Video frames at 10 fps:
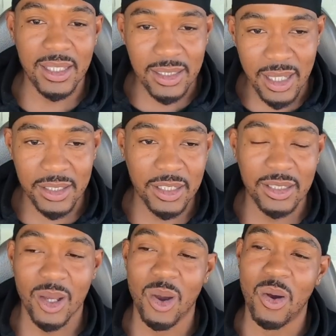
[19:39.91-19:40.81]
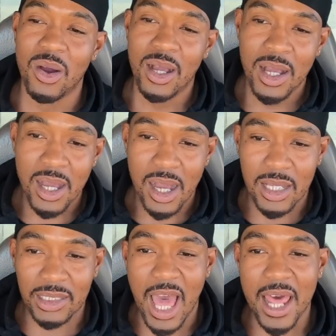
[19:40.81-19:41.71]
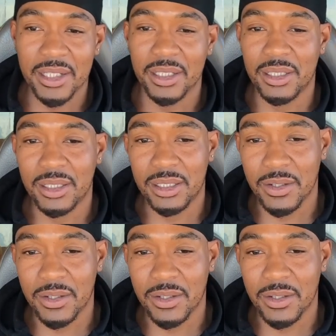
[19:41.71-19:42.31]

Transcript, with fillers: He touches on a lot of